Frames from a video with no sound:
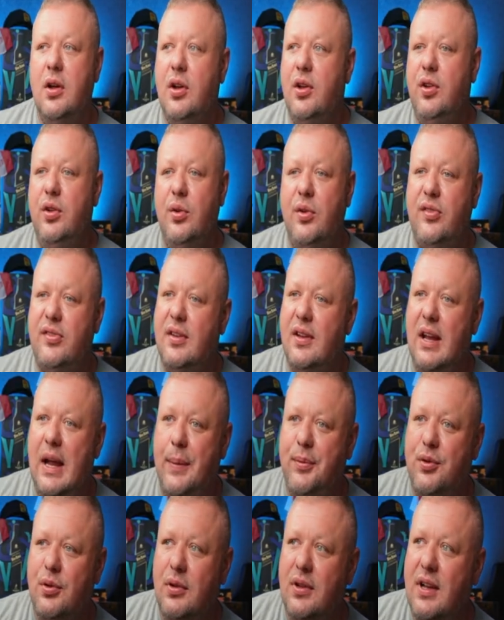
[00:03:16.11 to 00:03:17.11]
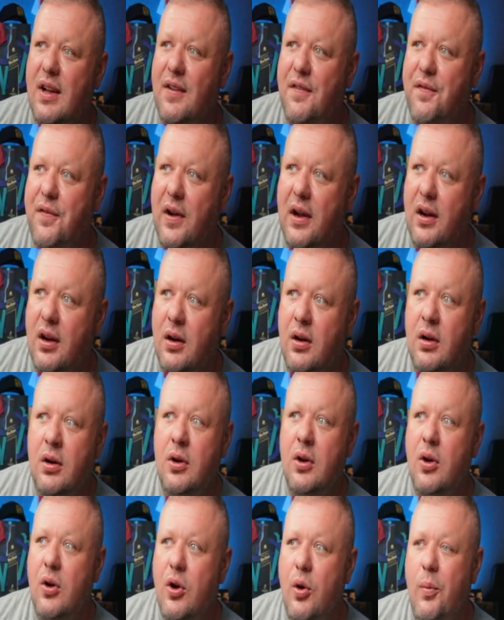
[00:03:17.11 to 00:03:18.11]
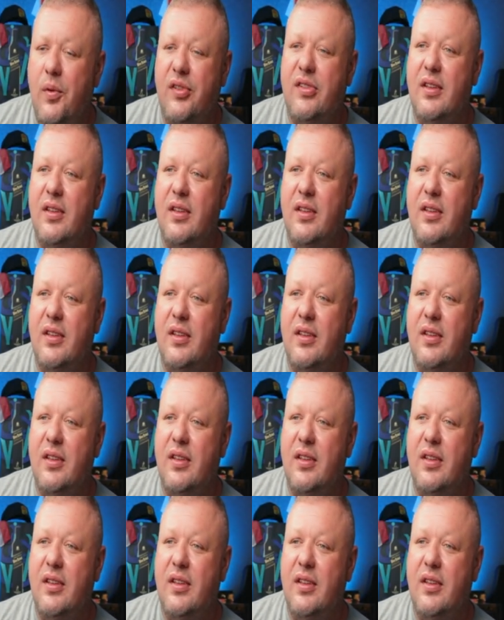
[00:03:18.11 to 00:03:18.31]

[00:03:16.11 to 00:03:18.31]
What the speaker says: Houston, absolutely on fire. Almost